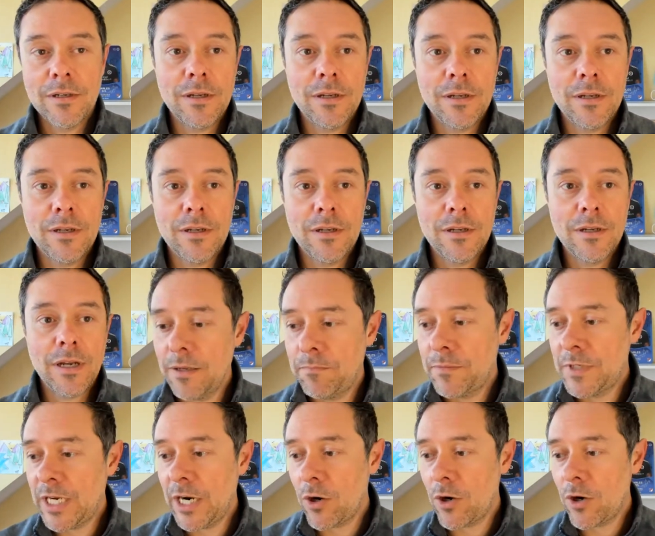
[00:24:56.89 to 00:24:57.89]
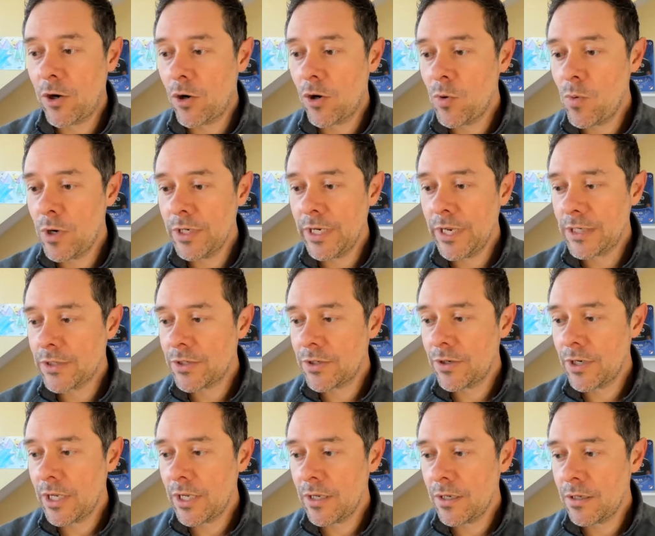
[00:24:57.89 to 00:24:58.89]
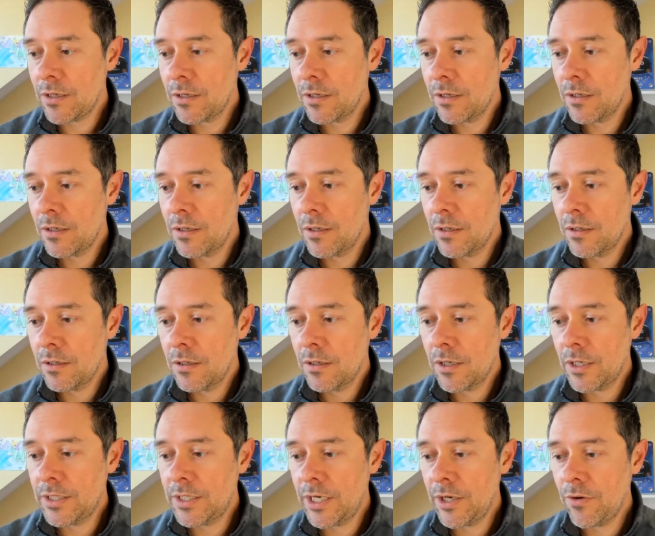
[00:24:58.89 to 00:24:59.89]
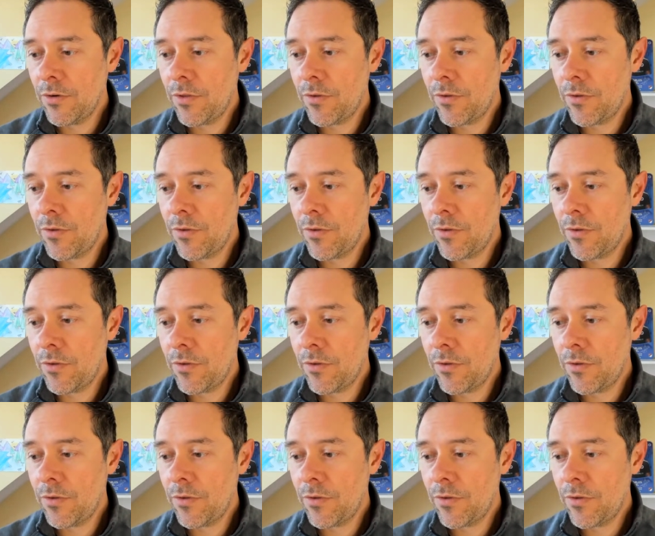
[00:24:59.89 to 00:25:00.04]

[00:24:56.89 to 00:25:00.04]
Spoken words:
I got a terrible one yesterday, a tier